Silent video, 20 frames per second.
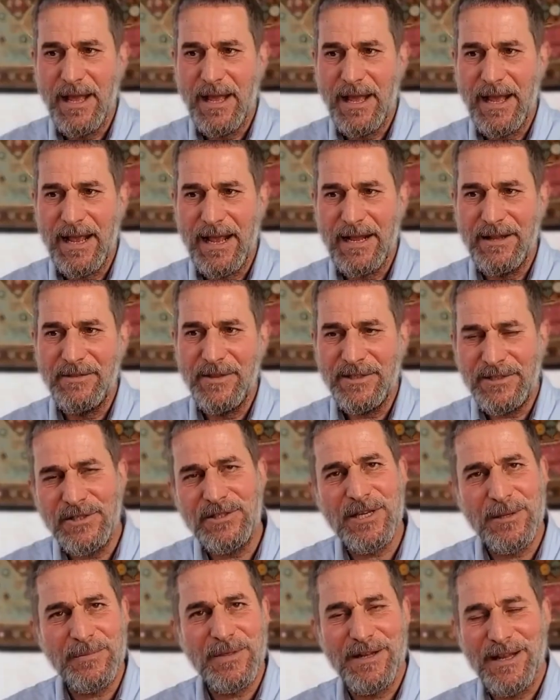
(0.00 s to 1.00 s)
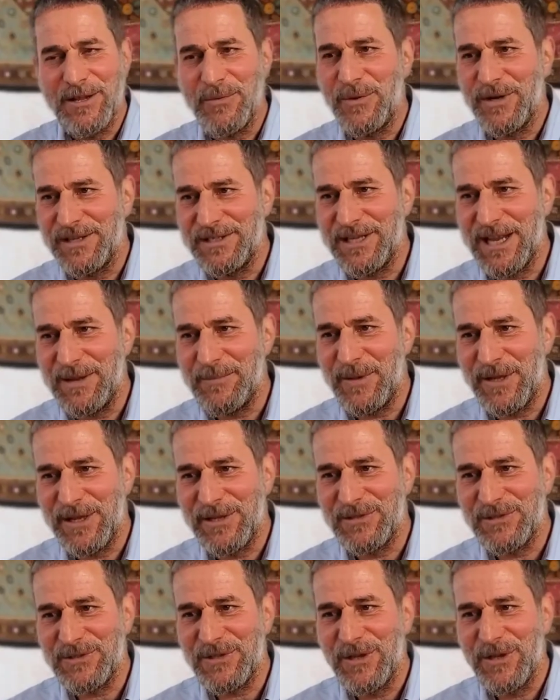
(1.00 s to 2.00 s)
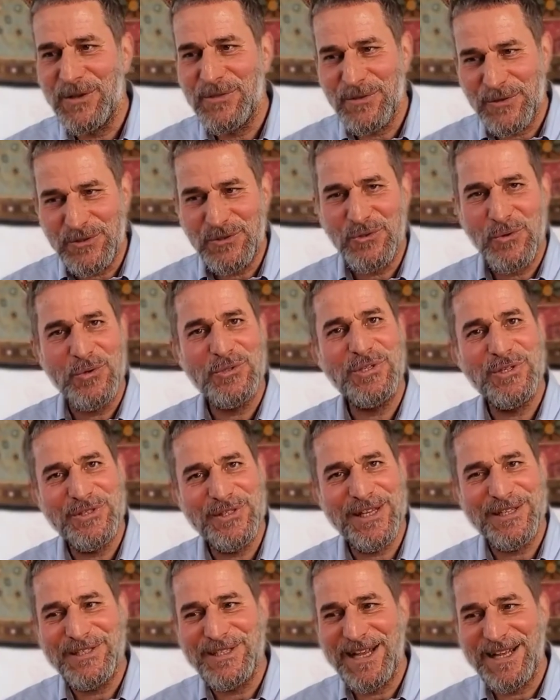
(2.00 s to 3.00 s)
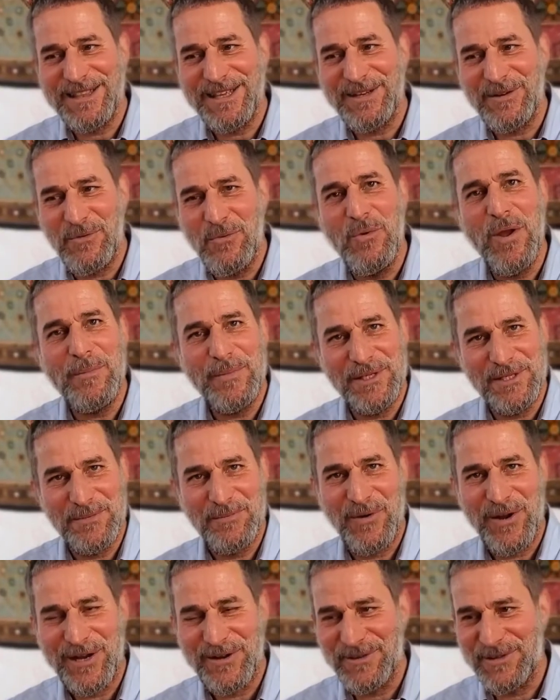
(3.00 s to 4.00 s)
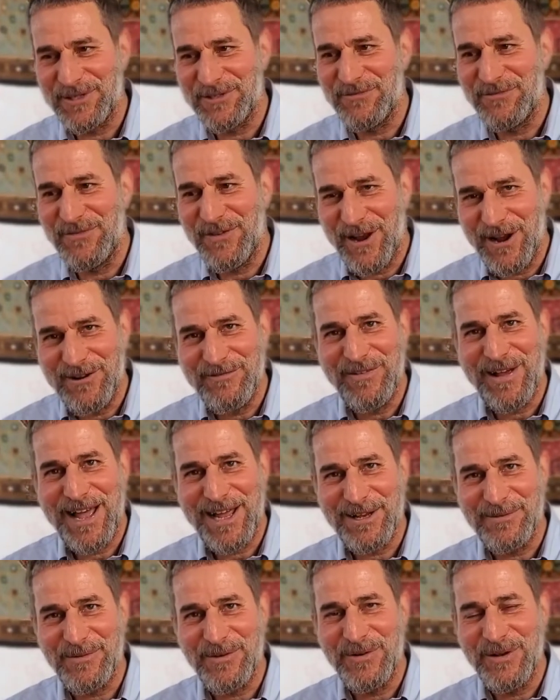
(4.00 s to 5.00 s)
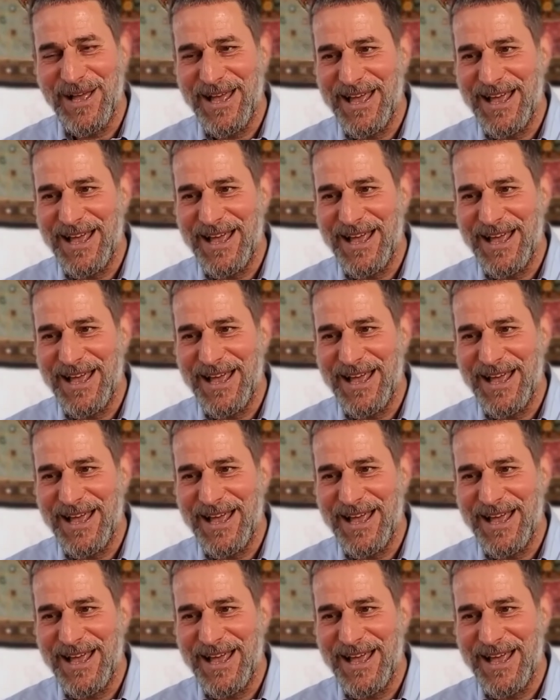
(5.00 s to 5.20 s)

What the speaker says: And this is something that I want to say, because there's sources that say that women's prayer is very valuable.